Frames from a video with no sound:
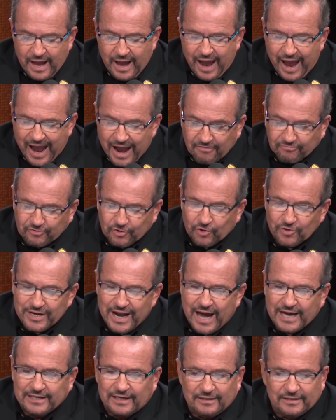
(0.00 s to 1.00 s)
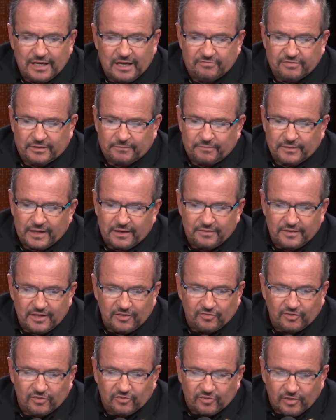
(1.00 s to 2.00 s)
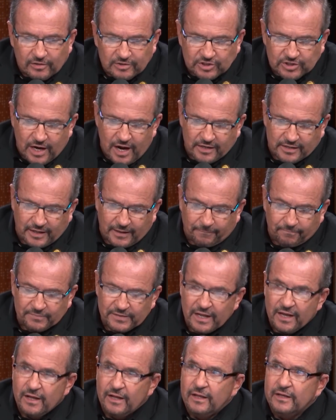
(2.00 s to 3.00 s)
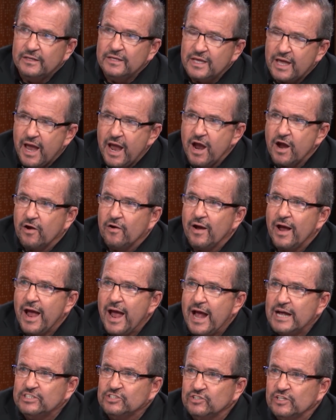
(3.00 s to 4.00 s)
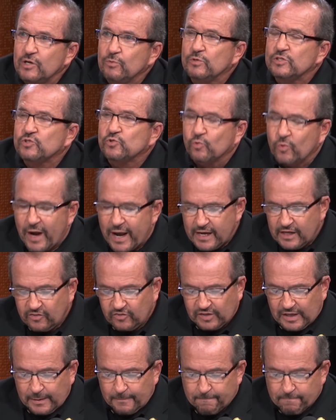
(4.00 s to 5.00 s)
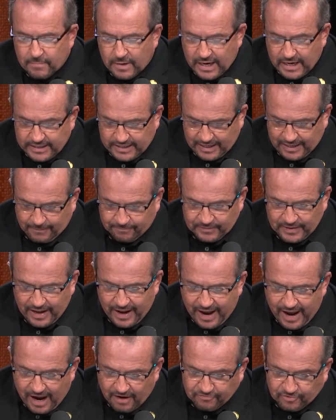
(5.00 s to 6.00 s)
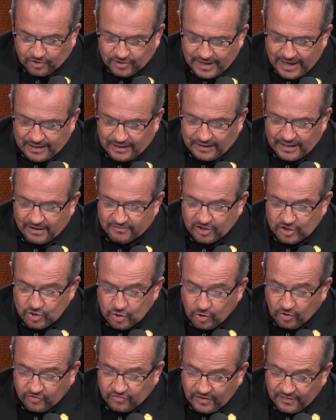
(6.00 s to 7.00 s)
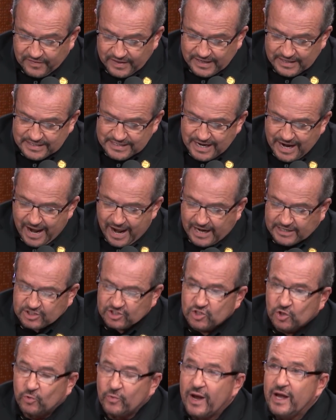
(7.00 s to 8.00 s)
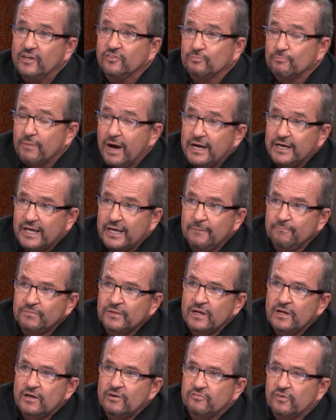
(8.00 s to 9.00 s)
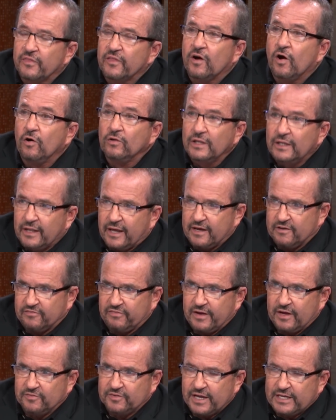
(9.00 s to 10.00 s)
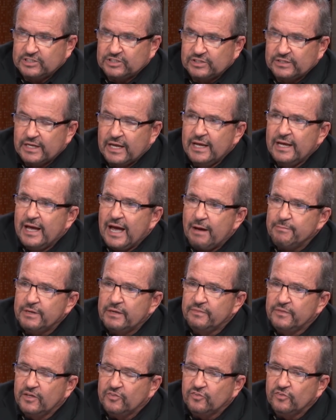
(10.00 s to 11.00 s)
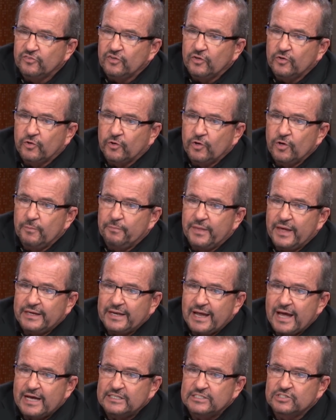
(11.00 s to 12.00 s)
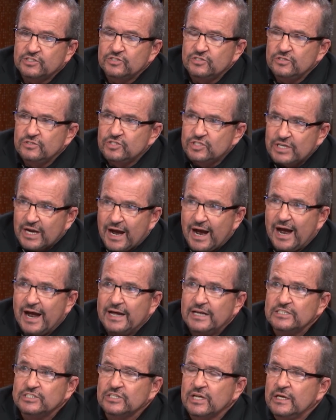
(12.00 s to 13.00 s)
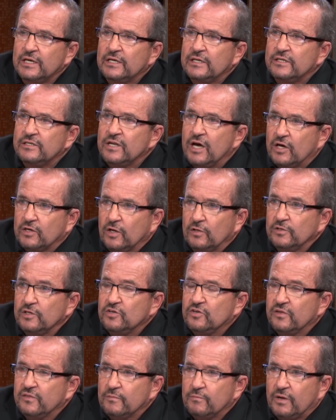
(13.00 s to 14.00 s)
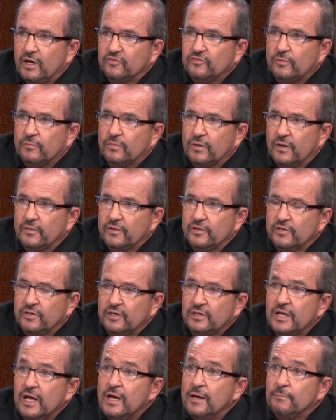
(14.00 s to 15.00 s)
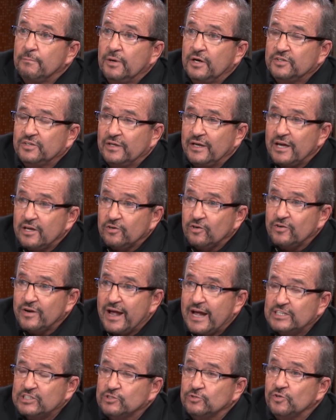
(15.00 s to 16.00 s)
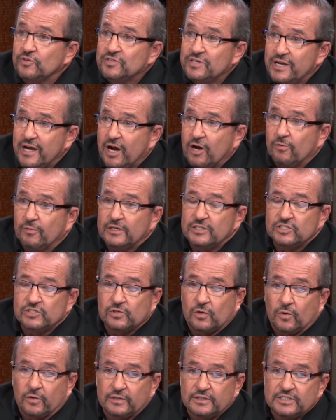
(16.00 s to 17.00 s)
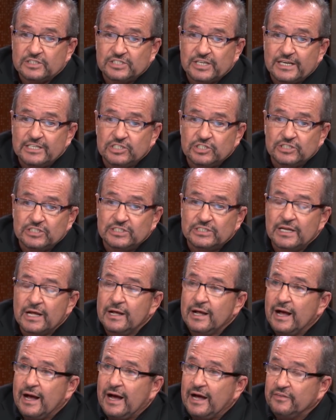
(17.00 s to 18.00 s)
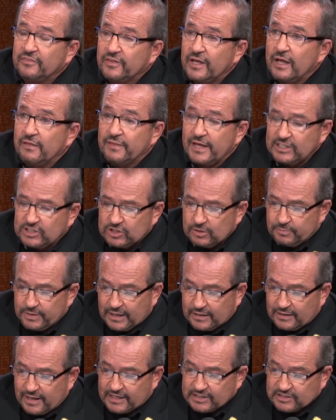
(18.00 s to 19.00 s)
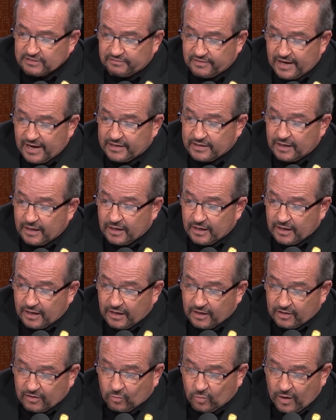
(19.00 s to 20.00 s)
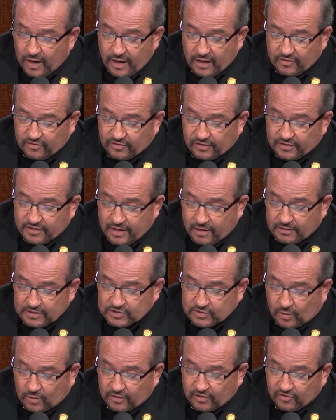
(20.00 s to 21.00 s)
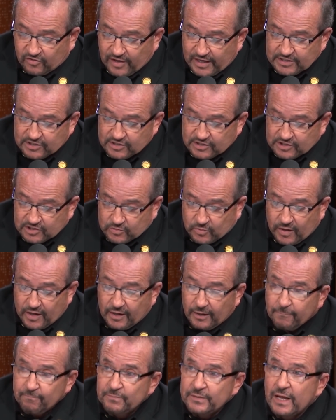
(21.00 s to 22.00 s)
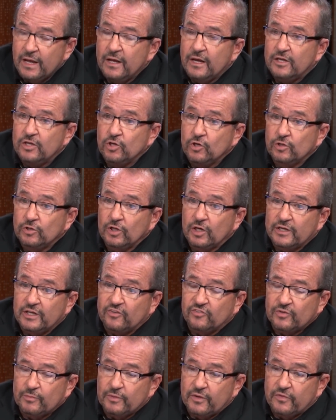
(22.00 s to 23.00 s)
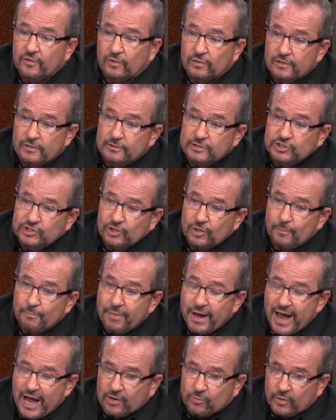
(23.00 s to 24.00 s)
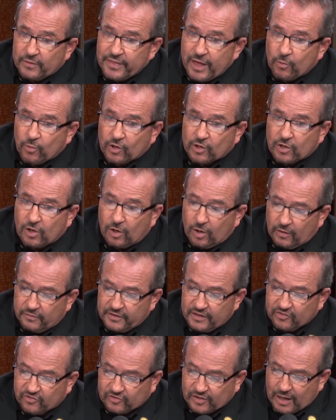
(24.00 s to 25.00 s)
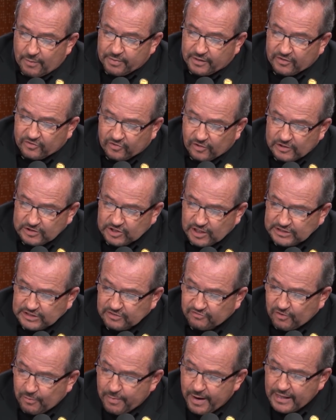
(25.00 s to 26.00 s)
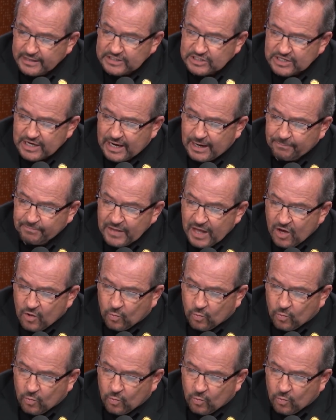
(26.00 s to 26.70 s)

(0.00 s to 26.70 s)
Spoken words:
After 9/11, and this is so shocking, CARE actually was raising money after 9/11, using the attacks to raise money for the Holy Land Foundation. I mean, this is a group that has ties not only to the Muslim Brotherhood, but to international terrorist organizations. I think they should be classified as a terrorist organization as well. You look at some of their literature back when they were called the Islamic Association for Palestine.